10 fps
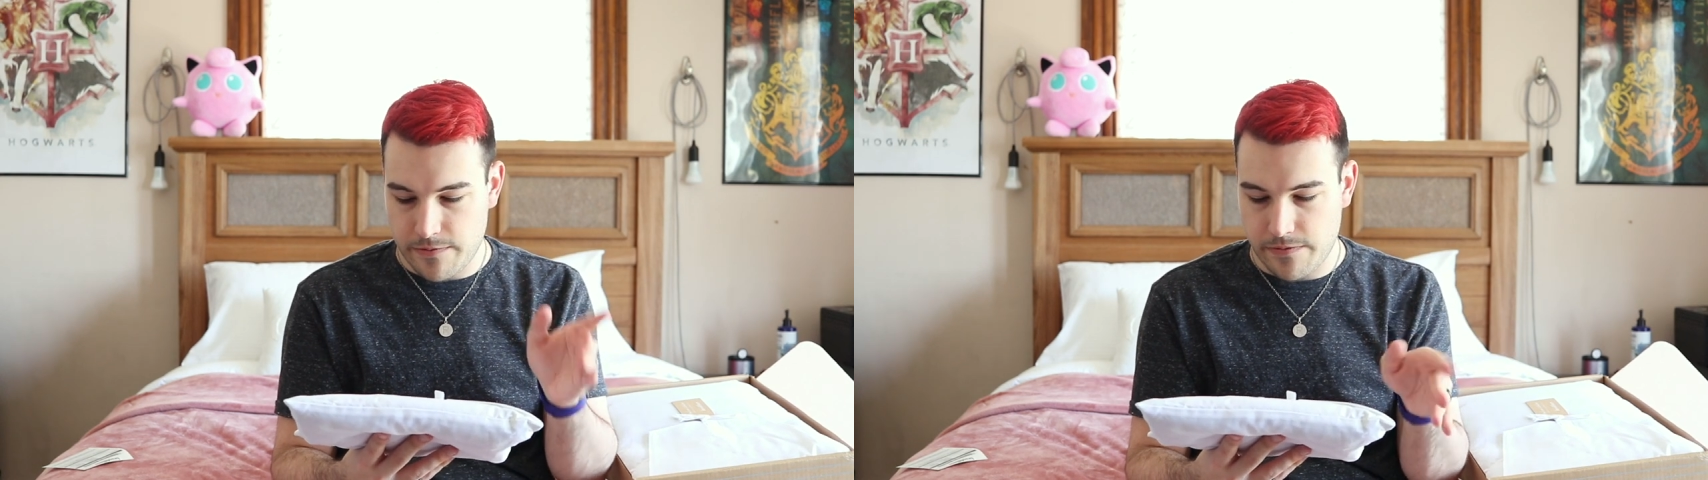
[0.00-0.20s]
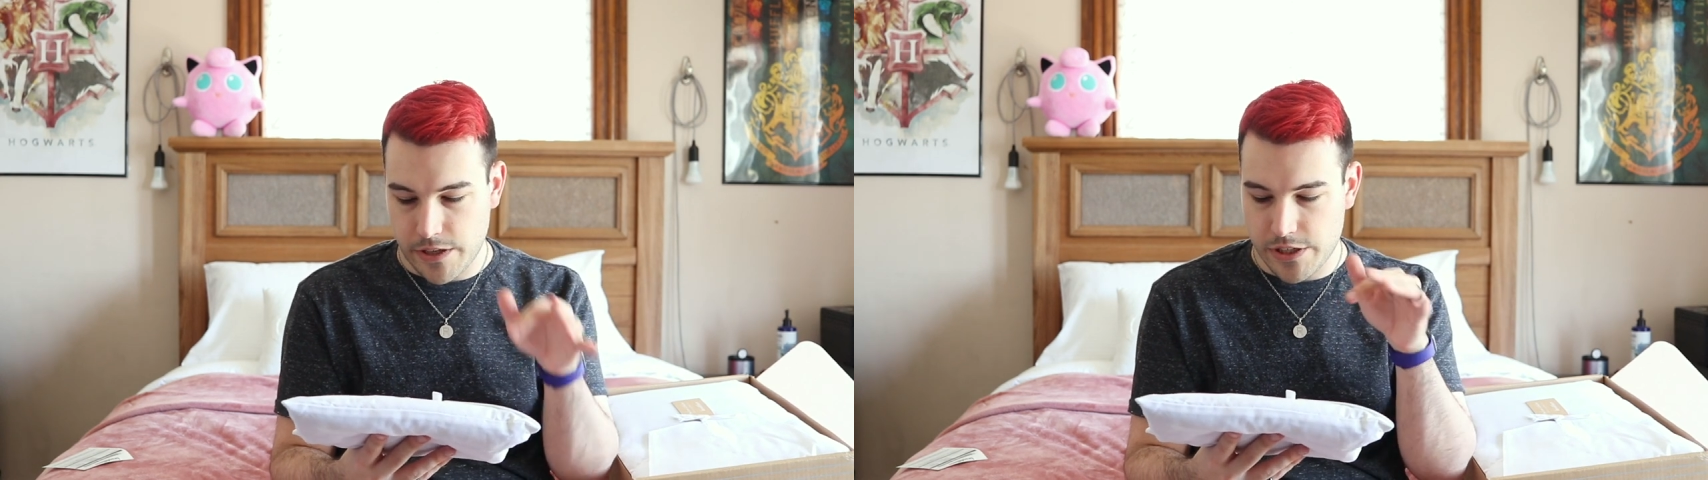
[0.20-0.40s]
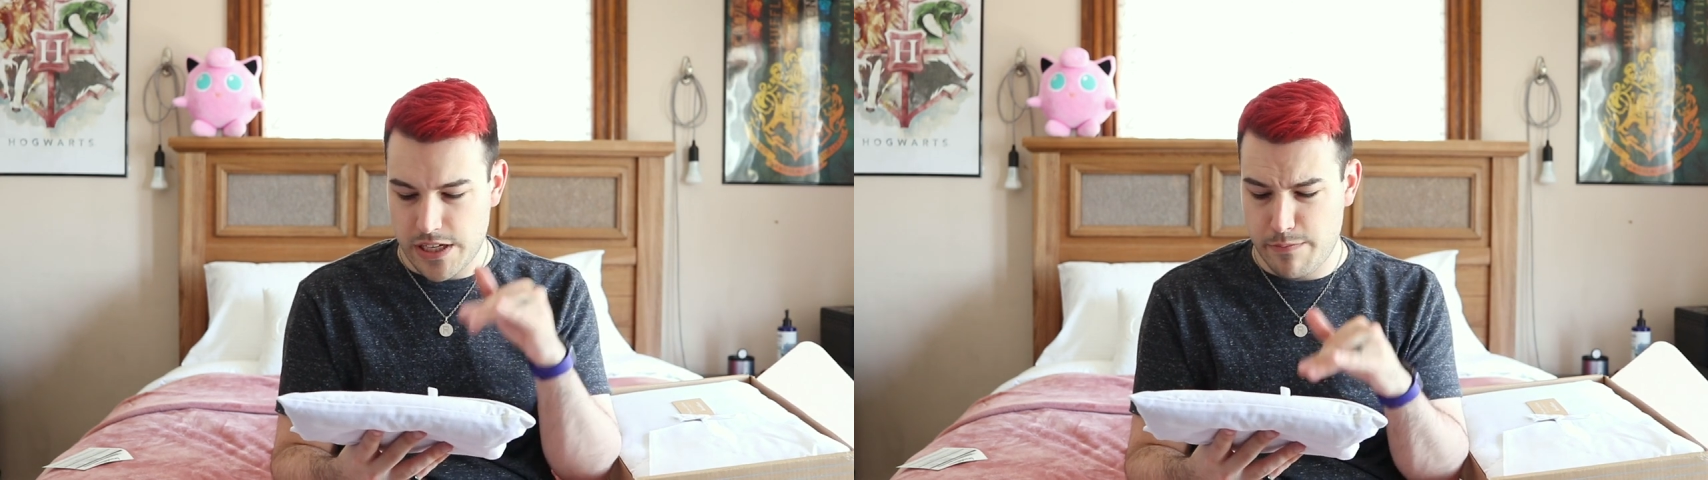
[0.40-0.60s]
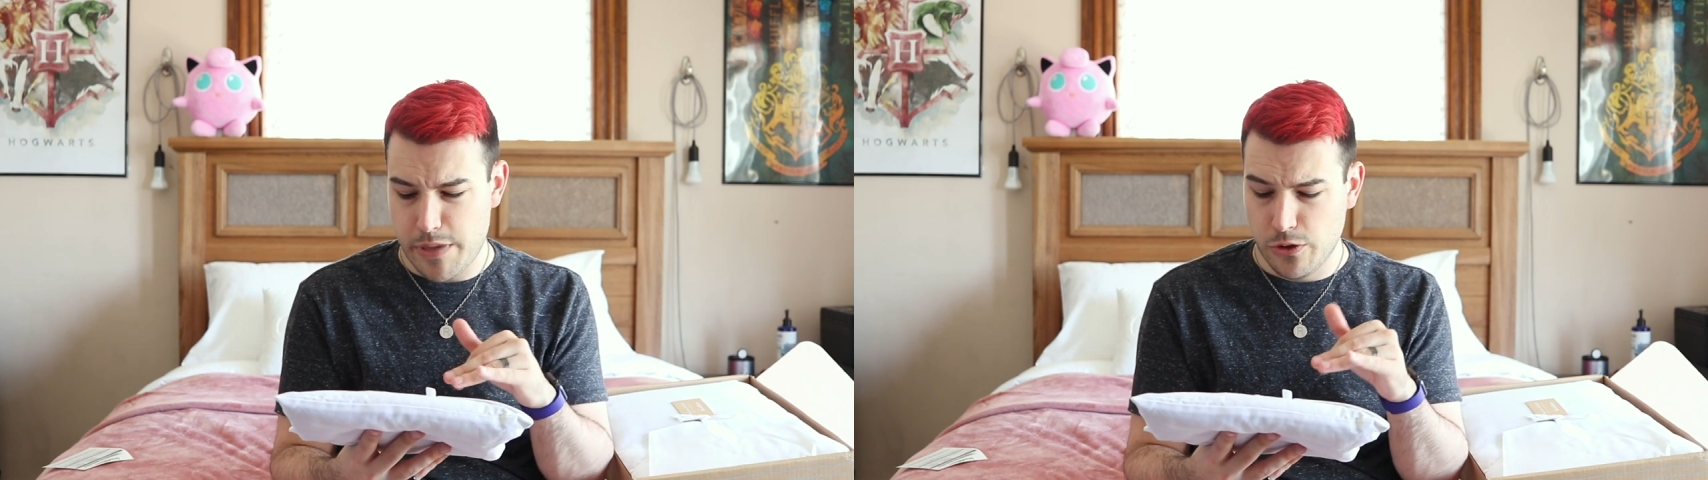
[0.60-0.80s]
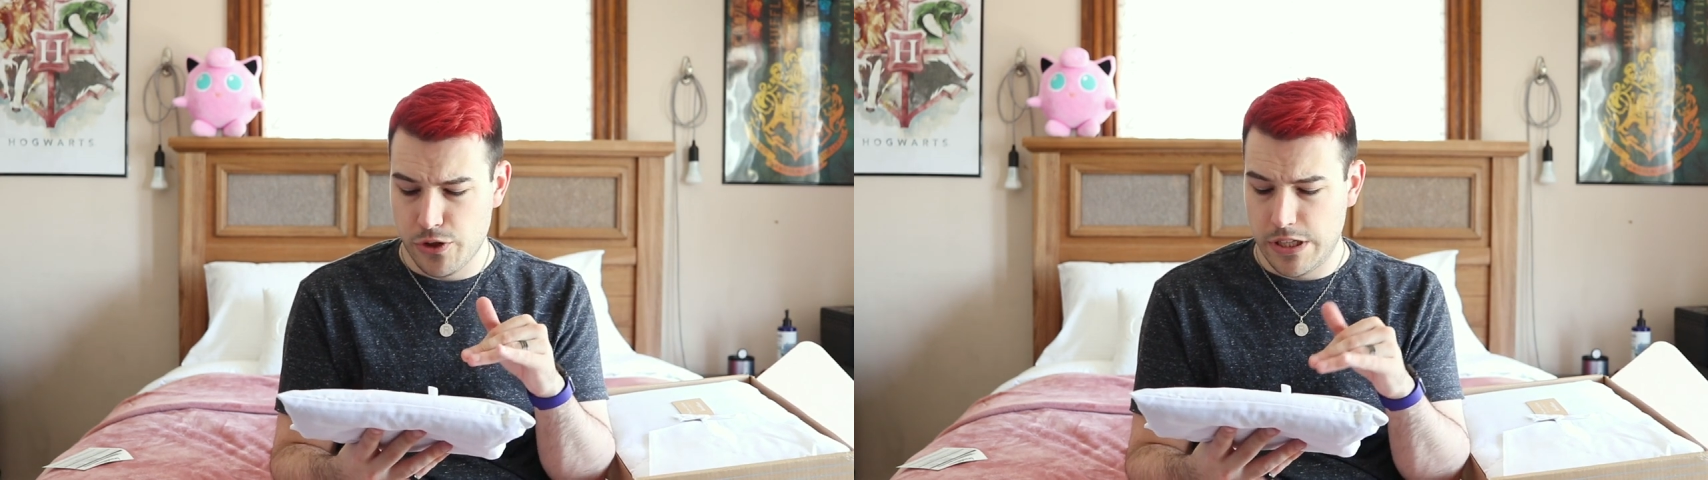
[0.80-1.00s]
French and
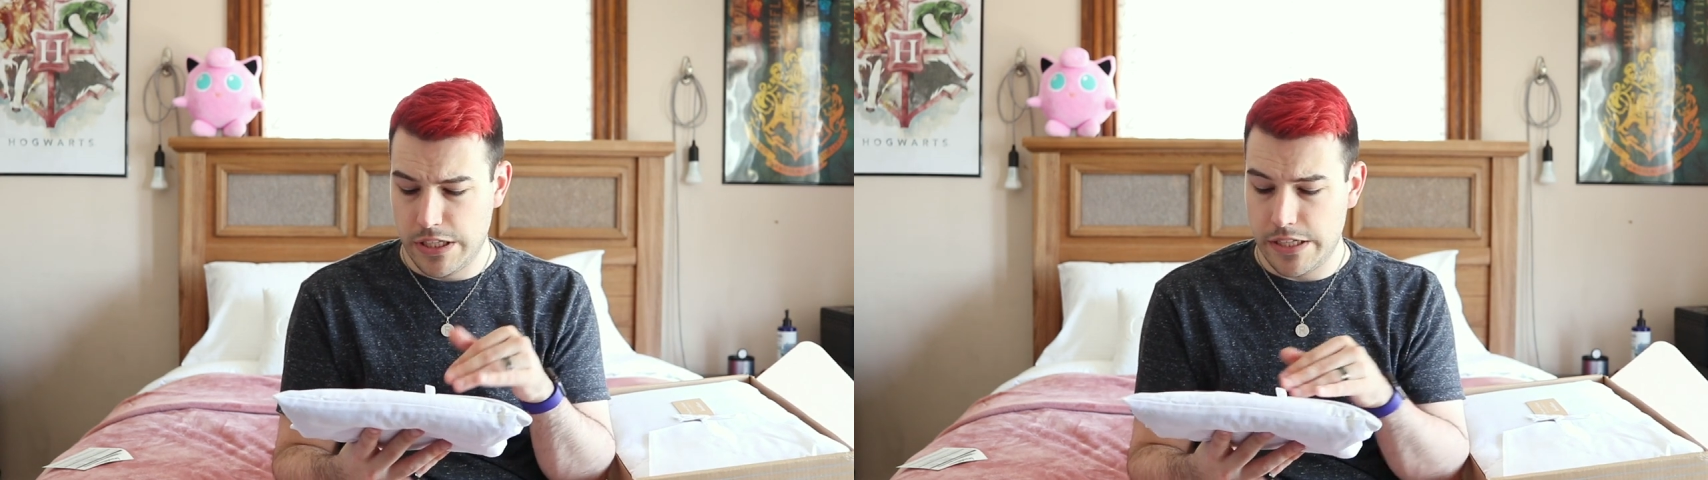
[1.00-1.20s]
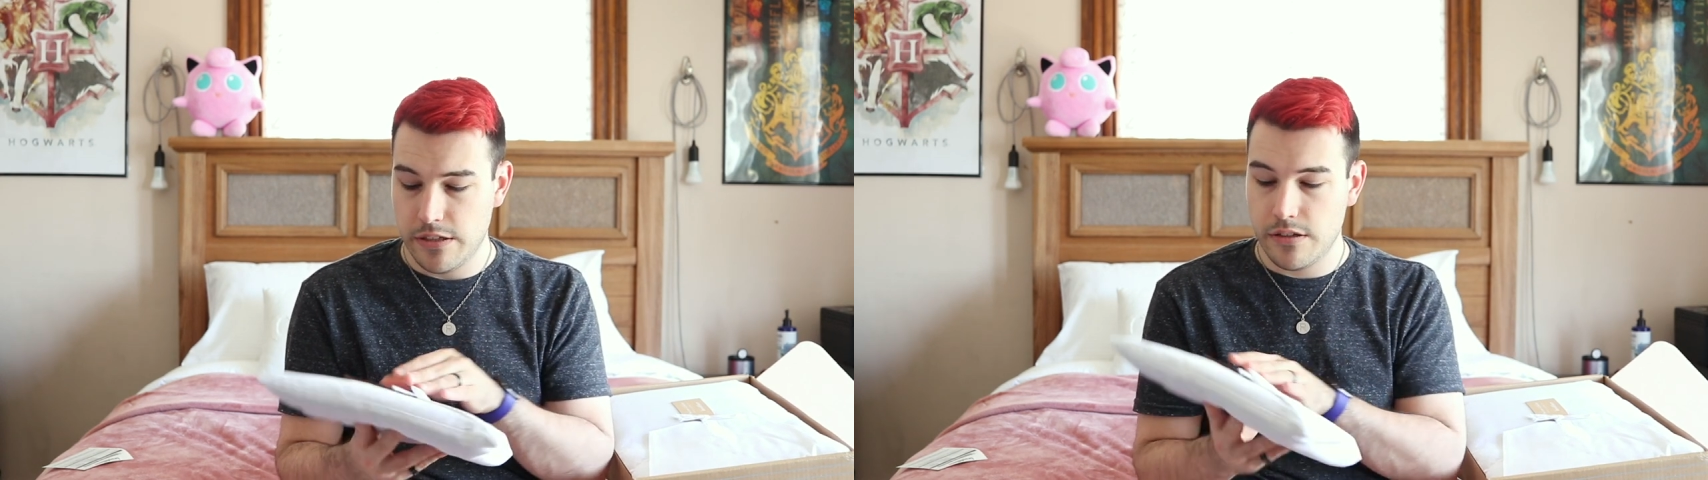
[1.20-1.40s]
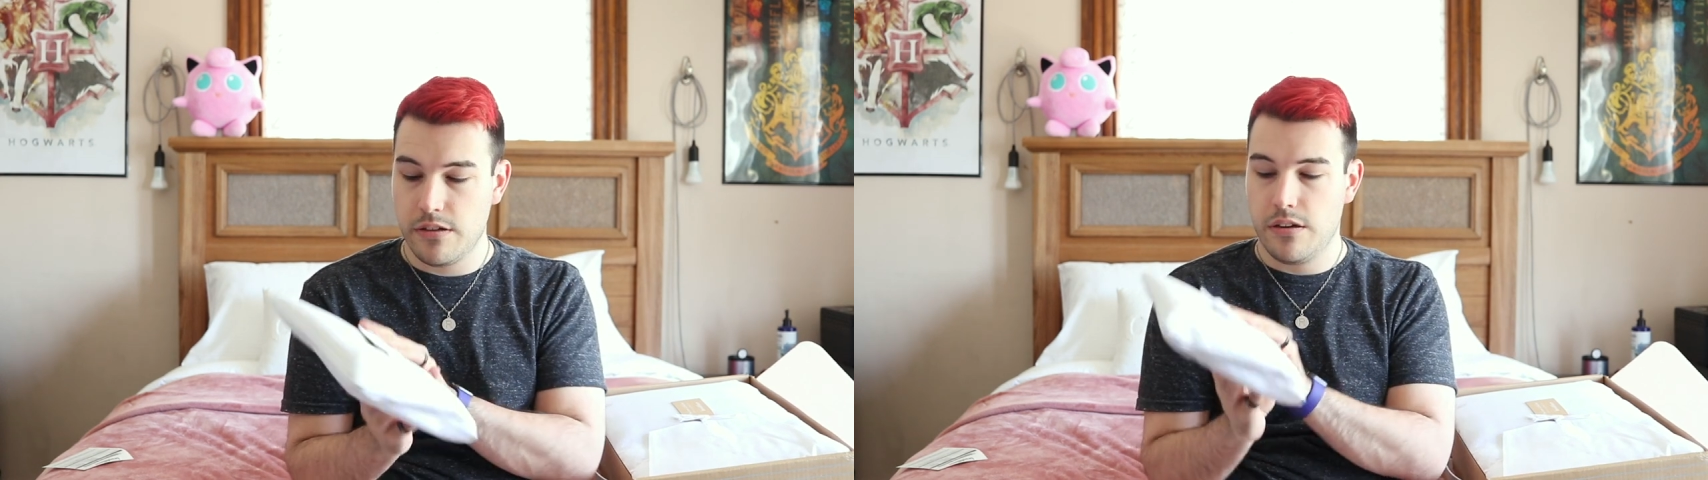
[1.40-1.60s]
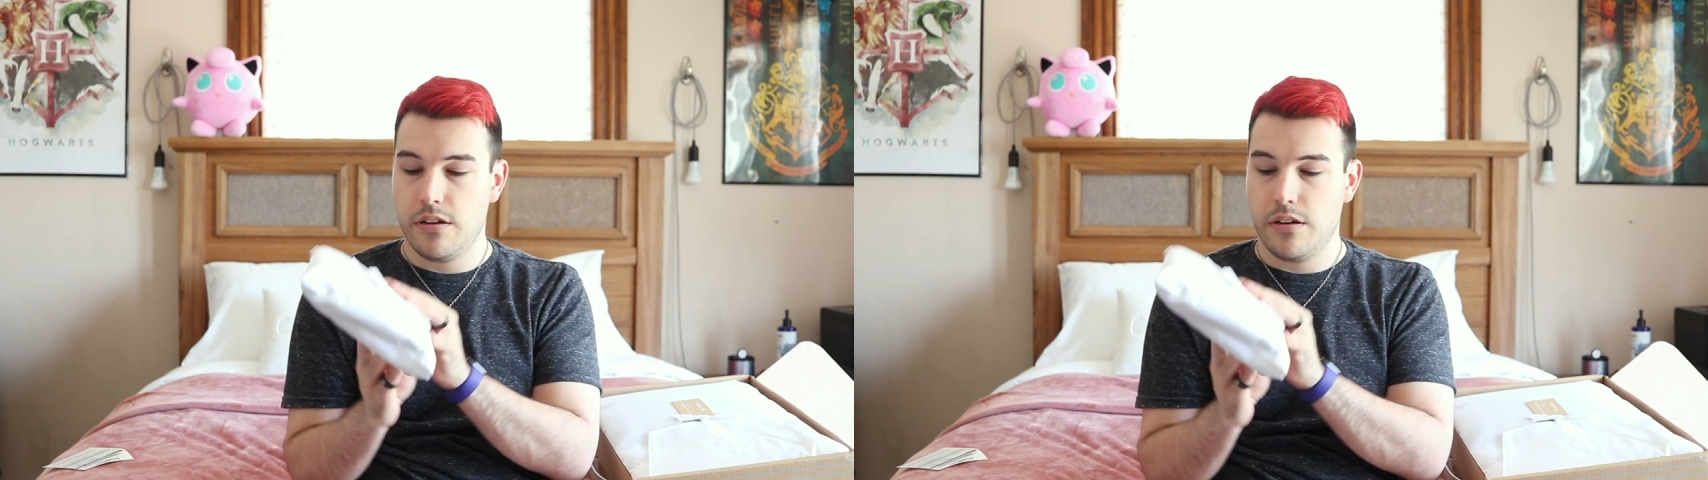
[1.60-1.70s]
Belgian linen.